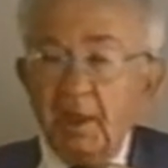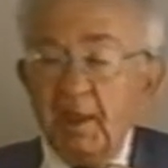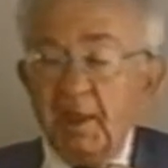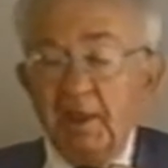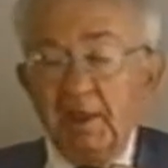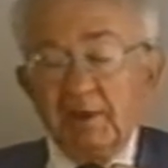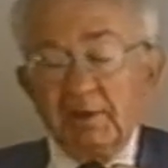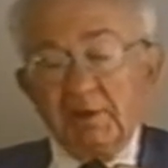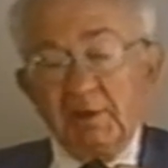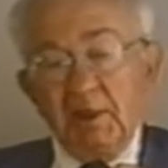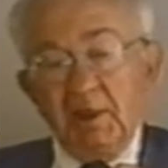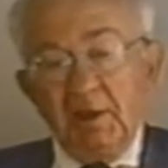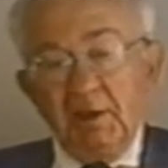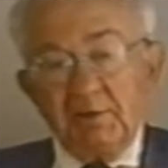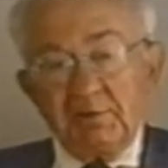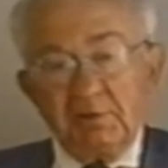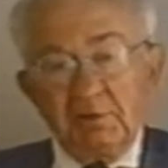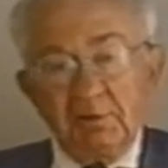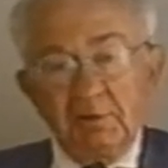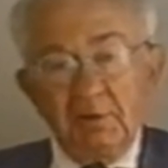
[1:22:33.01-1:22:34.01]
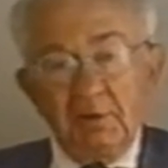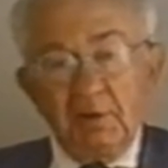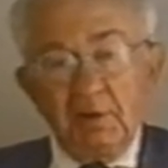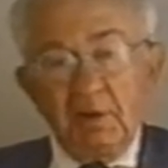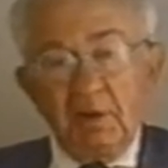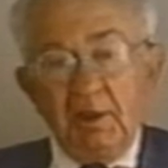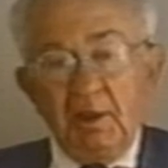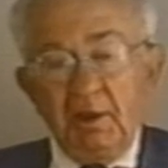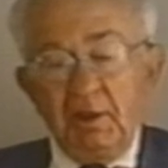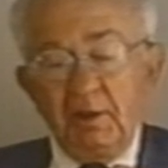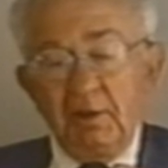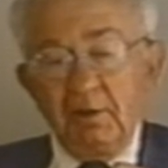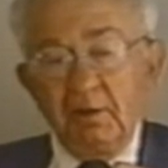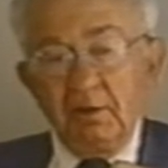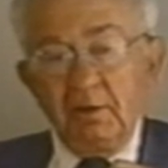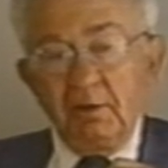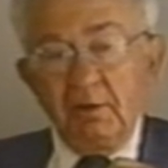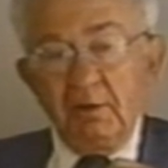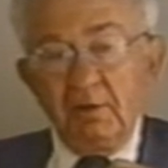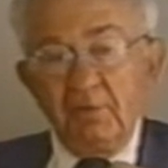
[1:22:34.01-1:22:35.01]
and get a
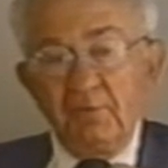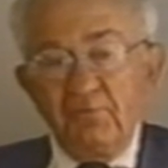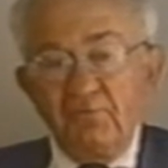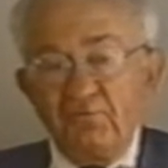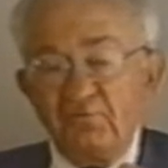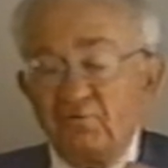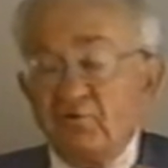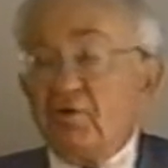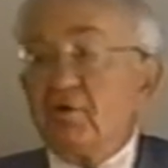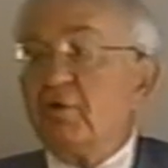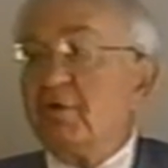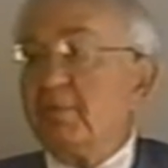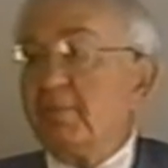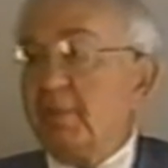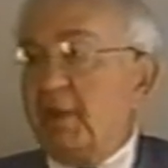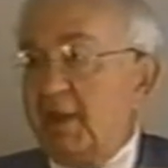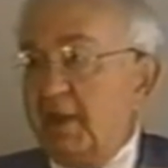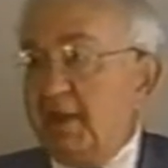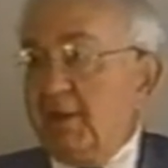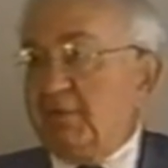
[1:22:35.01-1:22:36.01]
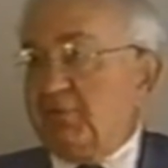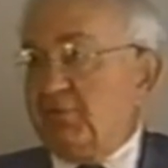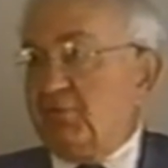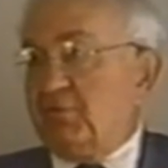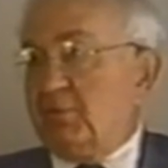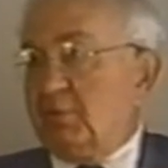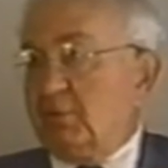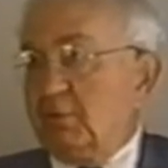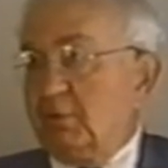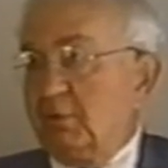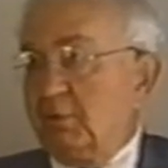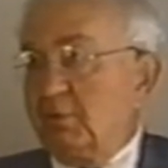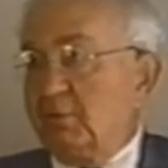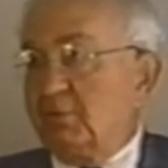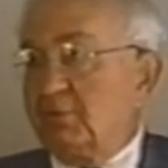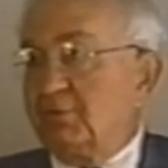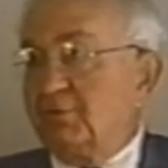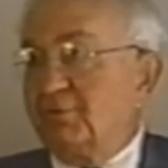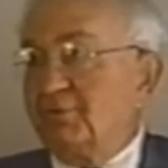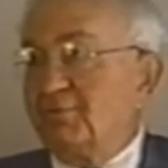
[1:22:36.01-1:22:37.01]
firm answer
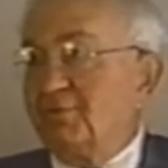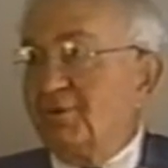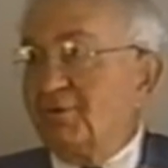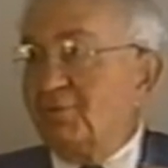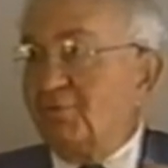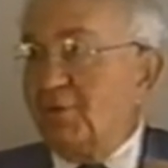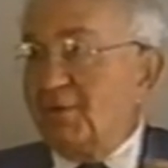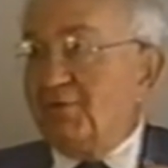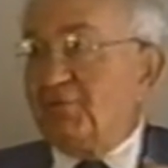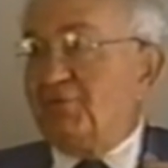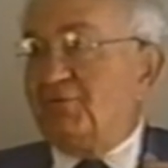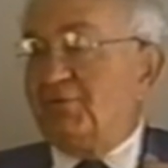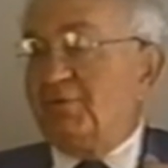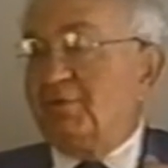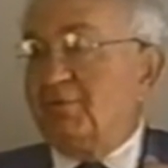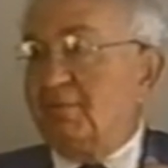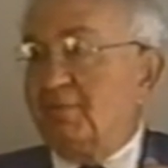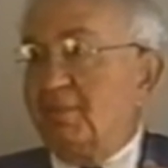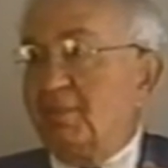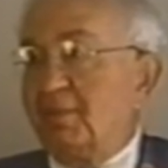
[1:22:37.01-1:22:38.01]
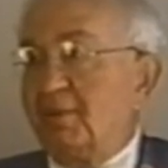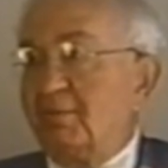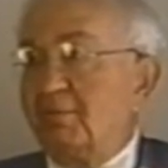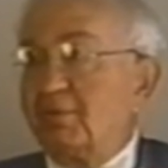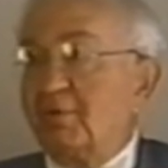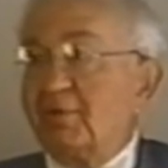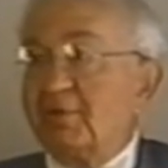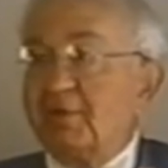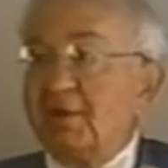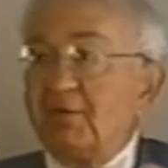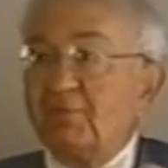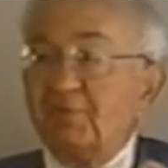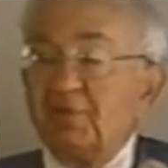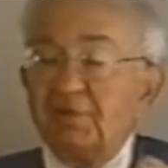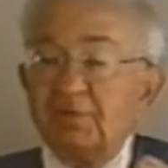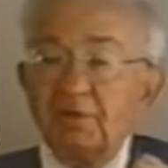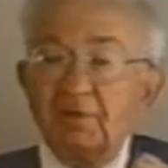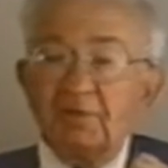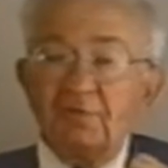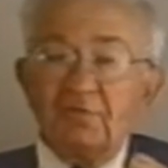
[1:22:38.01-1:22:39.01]
to a question. But
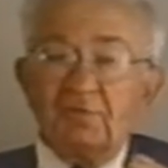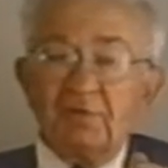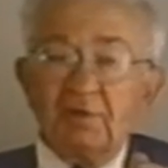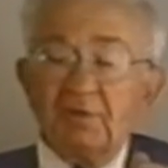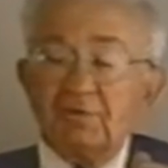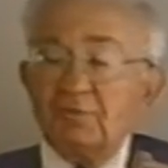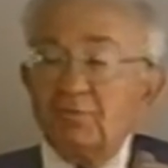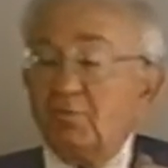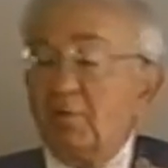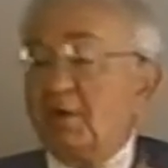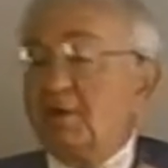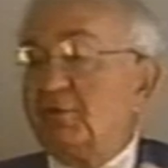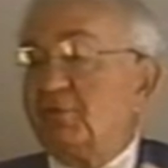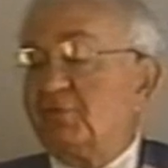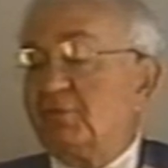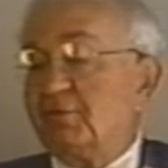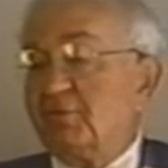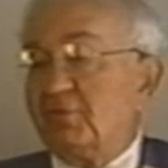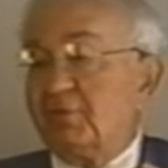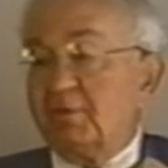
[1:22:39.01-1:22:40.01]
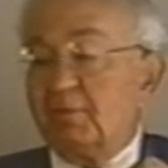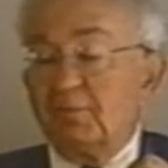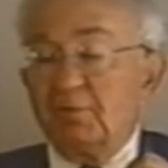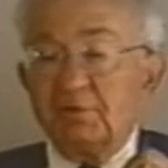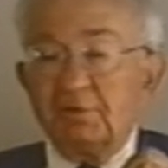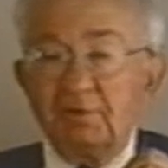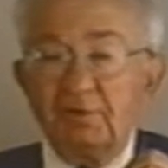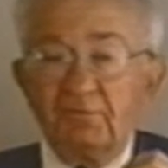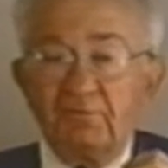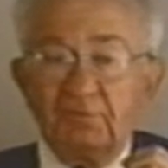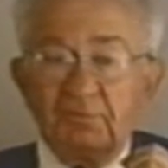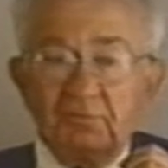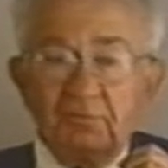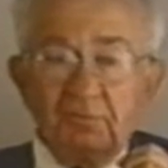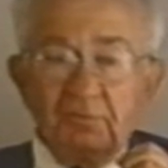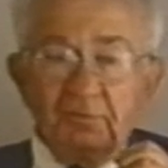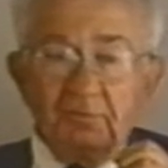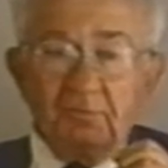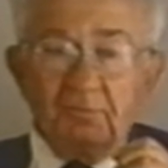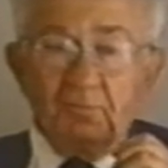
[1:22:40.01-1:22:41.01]
everything is said twice in somewhat different
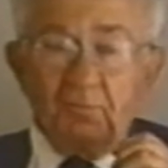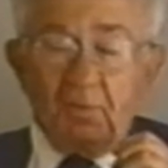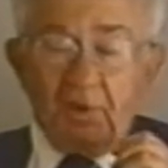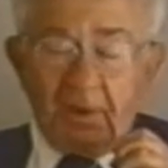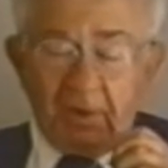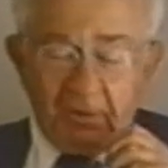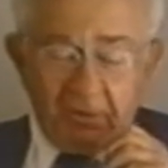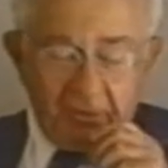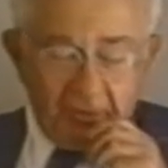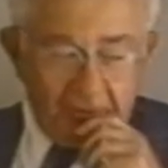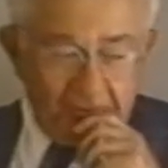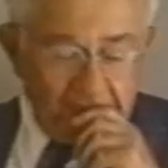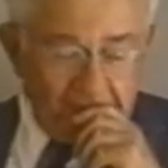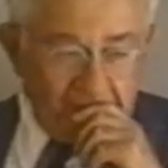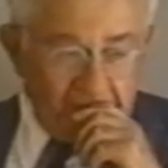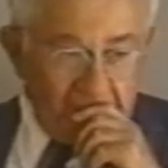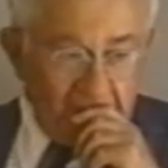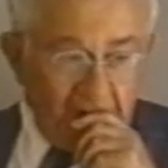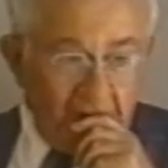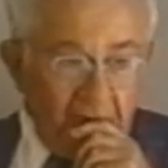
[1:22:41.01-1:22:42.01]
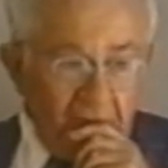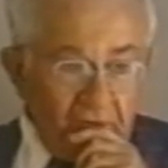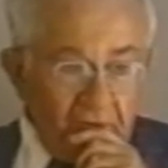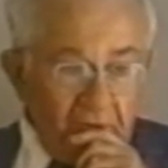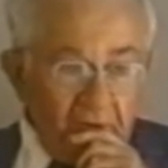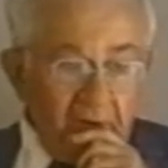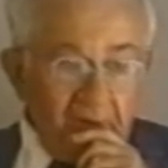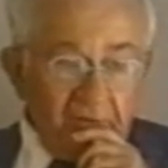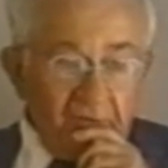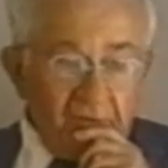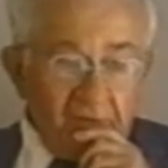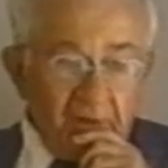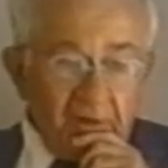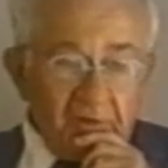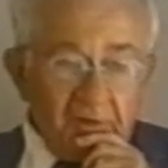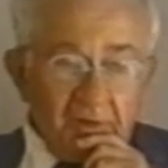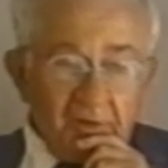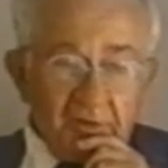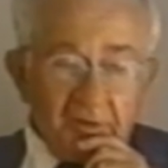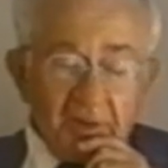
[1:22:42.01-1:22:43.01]
ways. So I said,
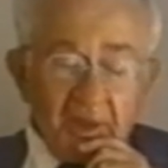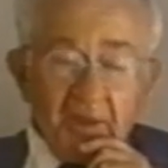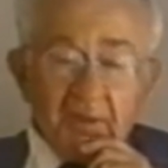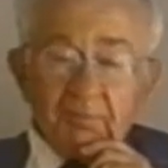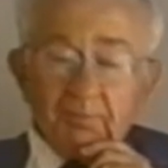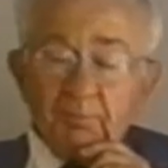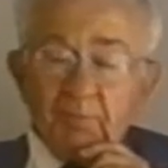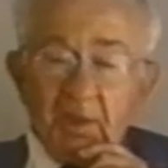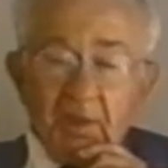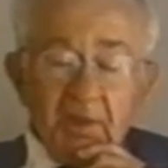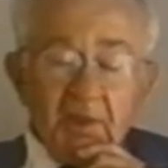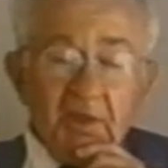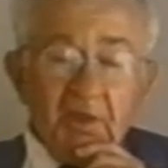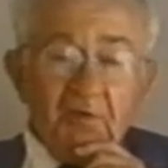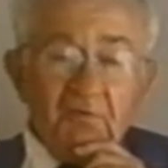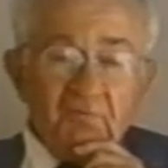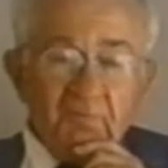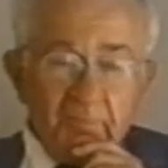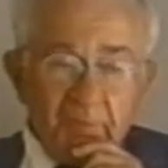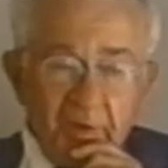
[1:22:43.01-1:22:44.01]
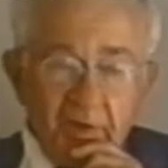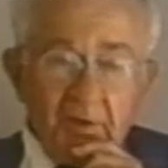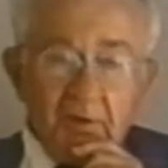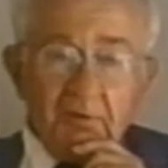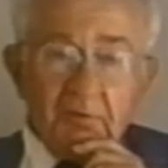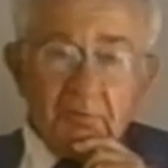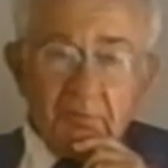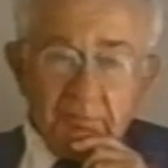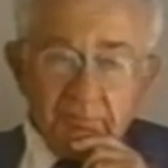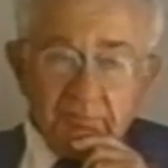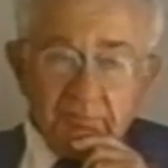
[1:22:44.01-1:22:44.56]
that may have been